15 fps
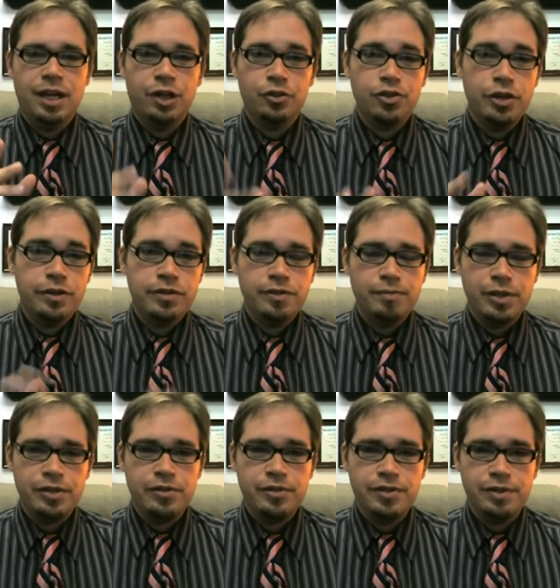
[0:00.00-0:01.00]
I'll show you some
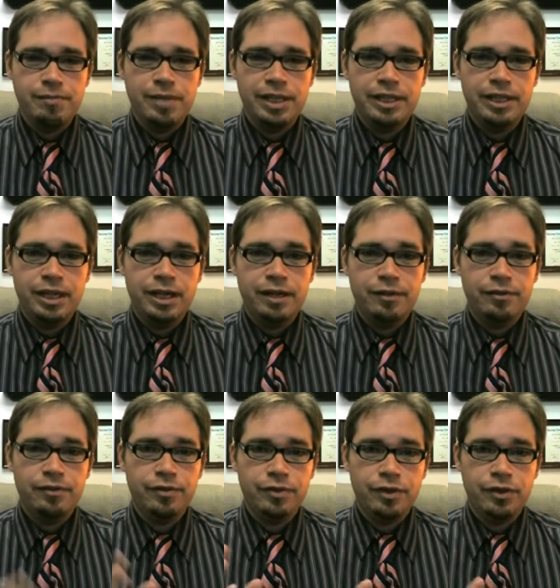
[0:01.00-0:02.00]
pictures in a minute
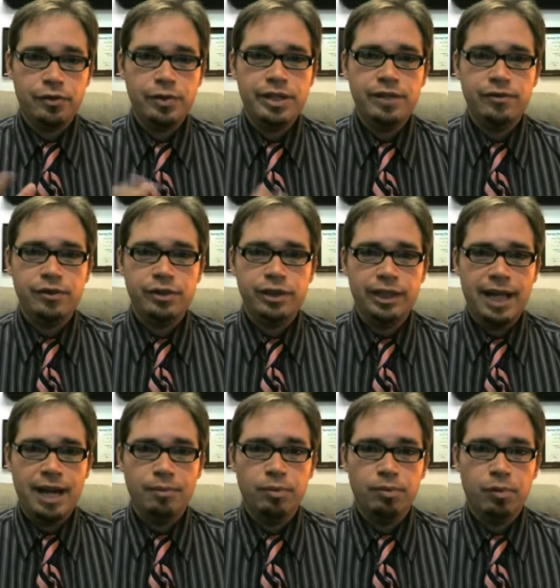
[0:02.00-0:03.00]
of the 3 different
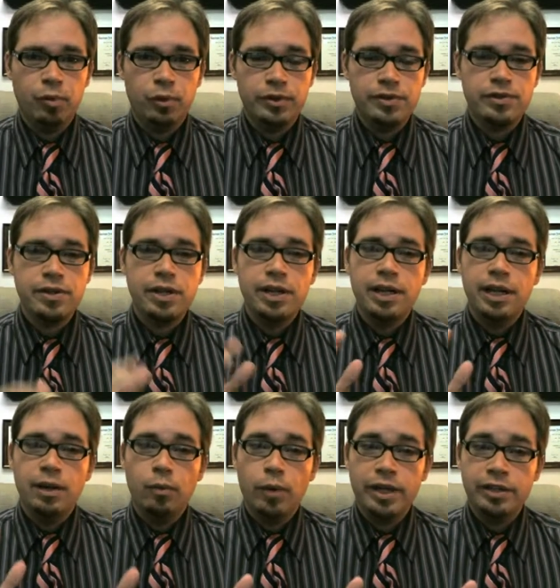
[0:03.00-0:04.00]
lab reports,
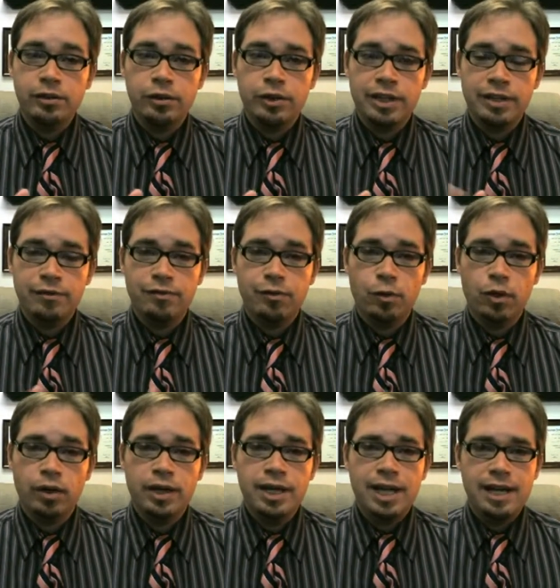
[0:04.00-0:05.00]
what you're looking
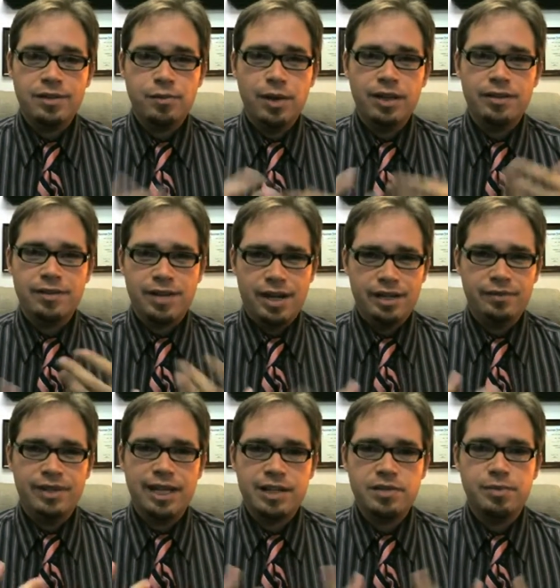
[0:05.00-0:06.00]
for, as well as kind of
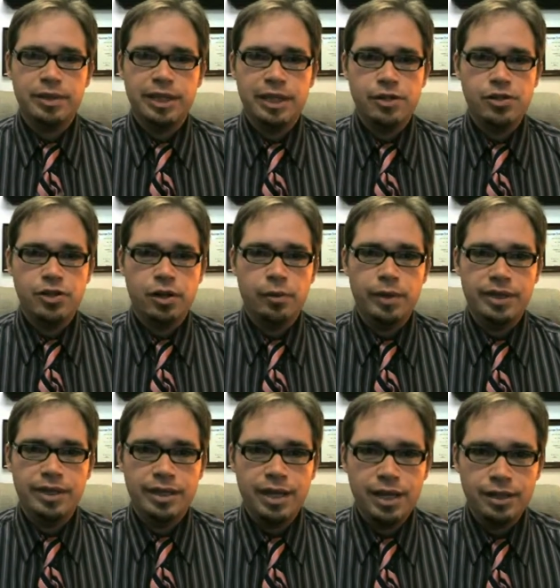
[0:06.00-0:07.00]
an explanation on
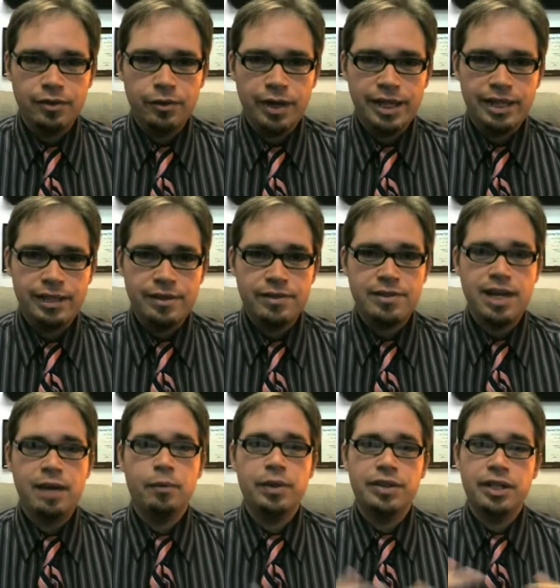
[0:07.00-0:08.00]
what the cut grade is
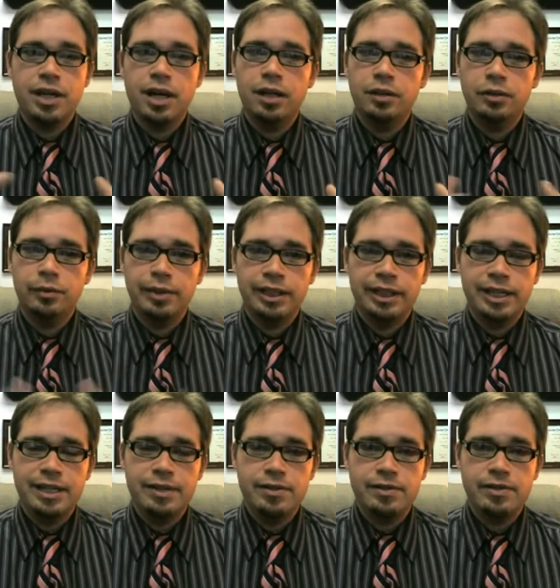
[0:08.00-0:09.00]
and what the color really
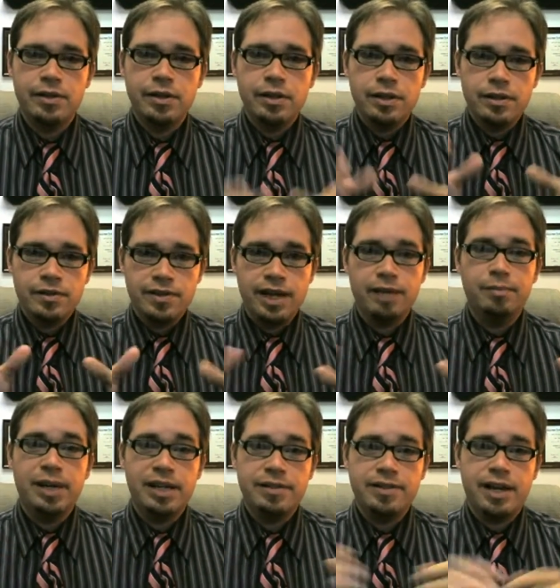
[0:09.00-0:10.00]
is side
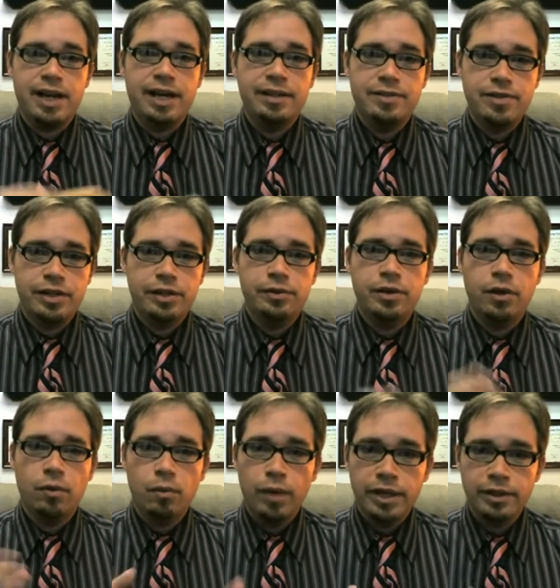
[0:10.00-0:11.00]
by side, so you
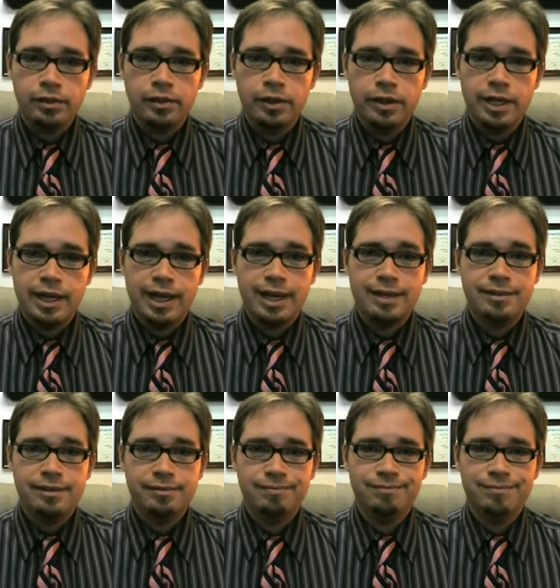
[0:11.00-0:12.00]
know what you're looking at.